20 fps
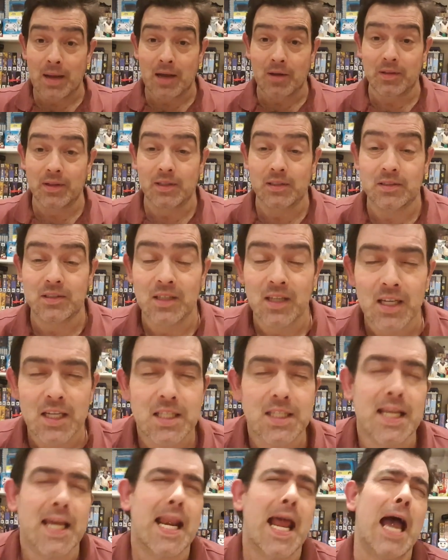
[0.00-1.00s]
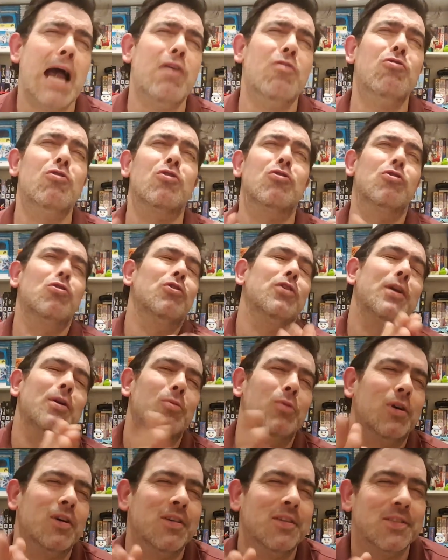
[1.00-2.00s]
about this, saying how good it
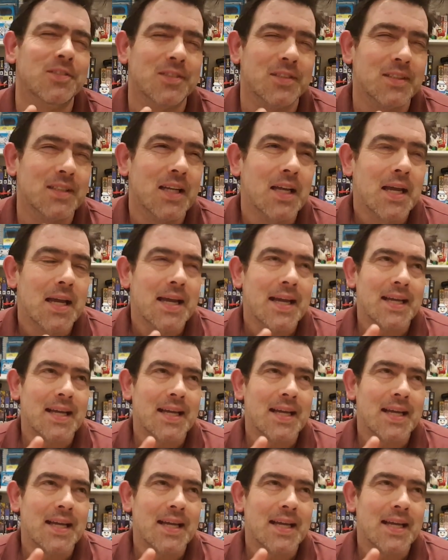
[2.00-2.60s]
was and